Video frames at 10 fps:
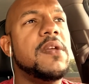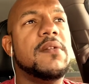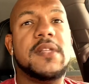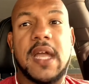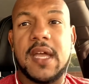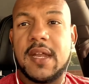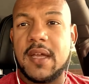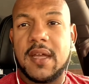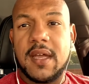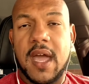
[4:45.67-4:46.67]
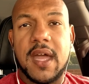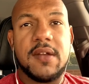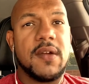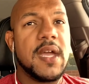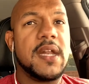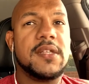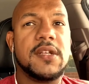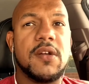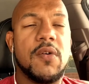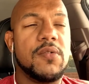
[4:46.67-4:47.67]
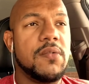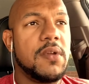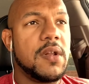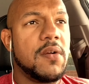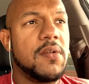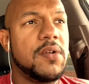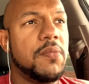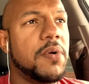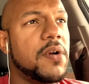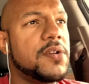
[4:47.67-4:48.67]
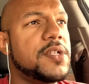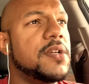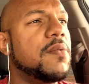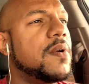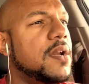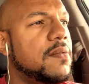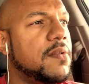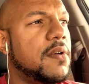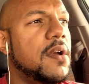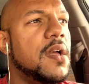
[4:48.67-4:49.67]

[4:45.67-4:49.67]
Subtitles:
dating again, you're getting to know a new person or whatever,